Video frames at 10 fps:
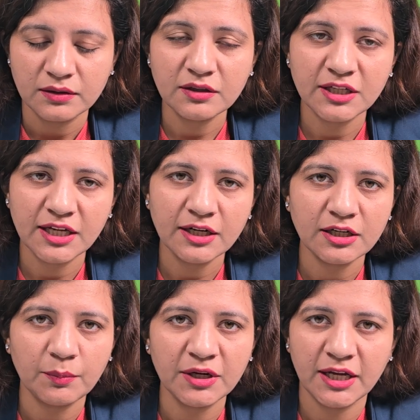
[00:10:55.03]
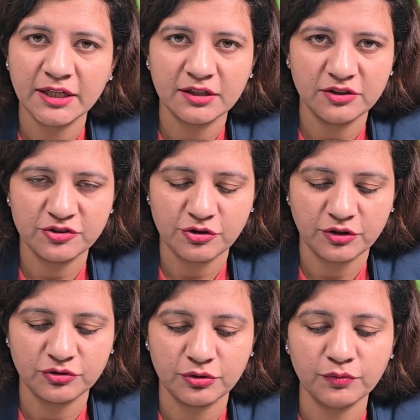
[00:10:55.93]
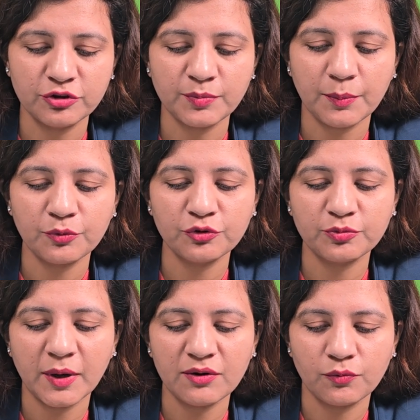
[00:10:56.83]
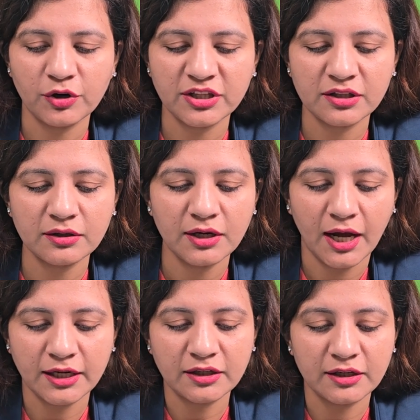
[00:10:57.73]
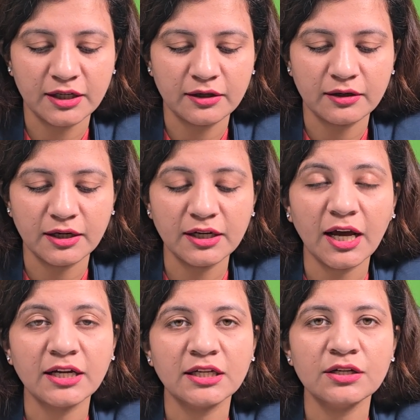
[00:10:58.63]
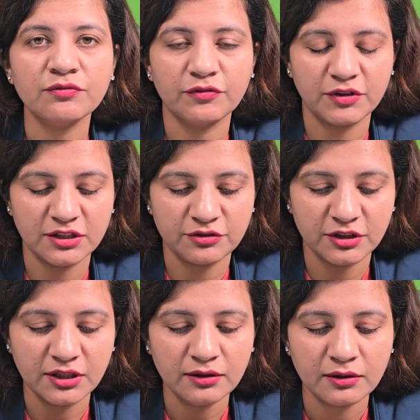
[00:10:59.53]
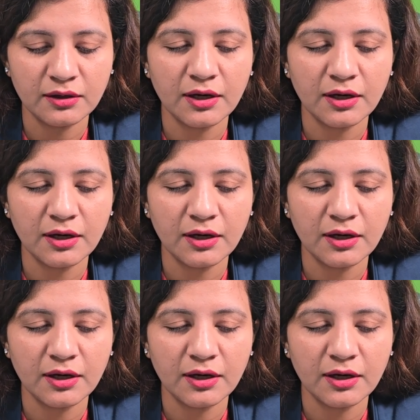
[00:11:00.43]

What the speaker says: The DNA double helical structure was proposed by Watson and Crick in 1953,